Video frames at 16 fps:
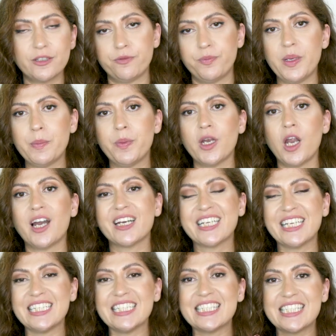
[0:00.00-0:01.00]
of people are
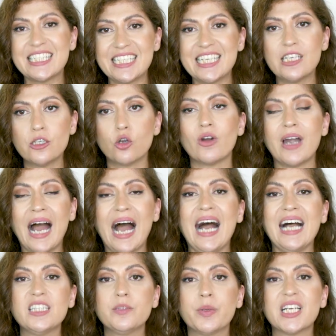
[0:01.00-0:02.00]
going to see your
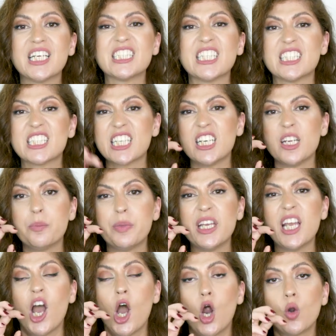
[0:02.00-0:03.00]
ad because it's going to
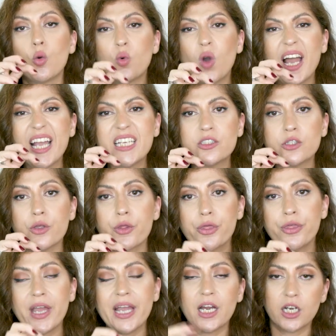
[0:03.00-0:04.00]
be right
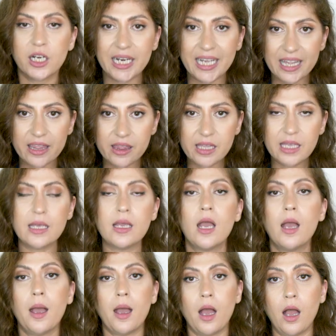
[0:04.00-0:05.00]
there in the
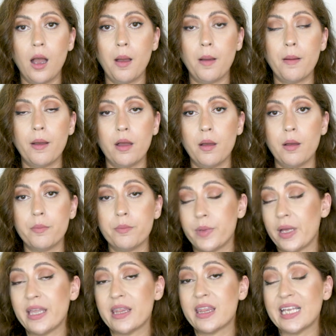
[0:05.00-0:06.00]

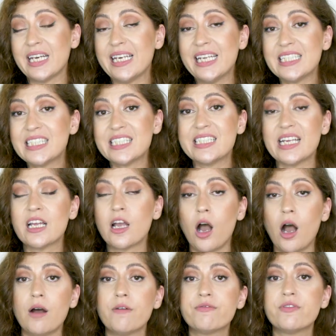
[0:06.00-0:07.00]
listing
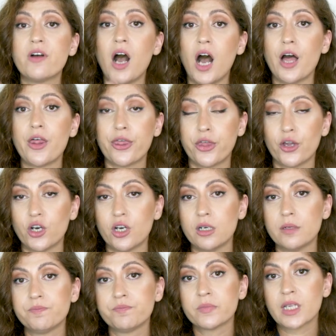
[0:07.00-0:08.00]
of
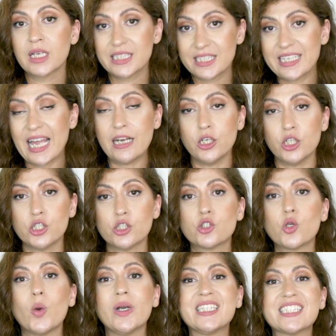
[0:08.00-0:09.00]
other sellers.
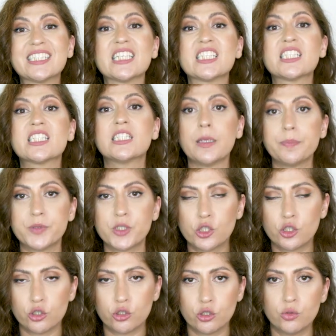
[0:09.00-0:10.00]
So it's a
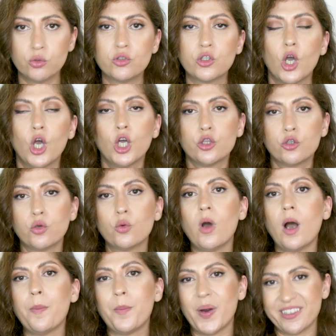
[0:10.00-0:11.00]
substitute to
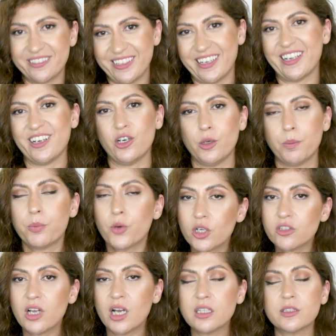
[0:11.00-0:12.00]
a particular
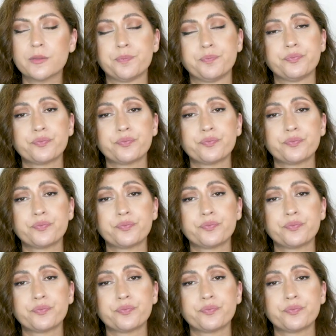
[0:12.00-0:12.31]
product.